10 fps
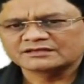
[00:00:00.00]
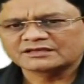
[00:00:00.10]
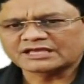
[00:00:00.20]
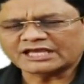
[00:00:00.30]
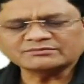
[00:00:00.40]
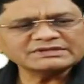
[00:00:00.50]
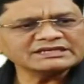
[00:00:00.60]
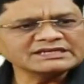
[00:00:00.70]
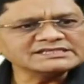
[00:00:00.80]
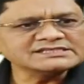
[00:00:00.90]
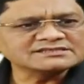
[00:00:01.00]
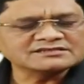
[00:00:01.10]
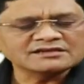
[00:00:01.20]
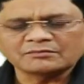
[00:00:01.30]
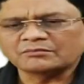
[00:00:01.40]
can be released
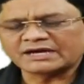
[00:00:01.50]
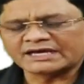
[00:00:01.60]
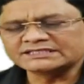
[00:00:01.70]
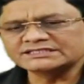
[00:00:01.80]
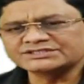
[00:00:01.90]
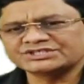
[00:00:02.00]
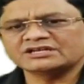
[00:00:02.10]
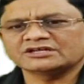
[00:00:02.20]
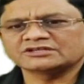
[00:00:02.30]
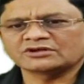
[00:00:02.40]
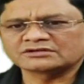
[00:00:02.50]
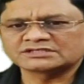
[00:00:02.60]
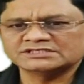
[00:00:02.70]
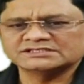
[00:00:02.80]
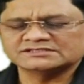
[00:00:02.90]
by jail
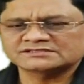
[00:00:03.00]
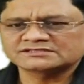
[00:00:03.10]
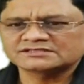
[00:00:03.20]
authorities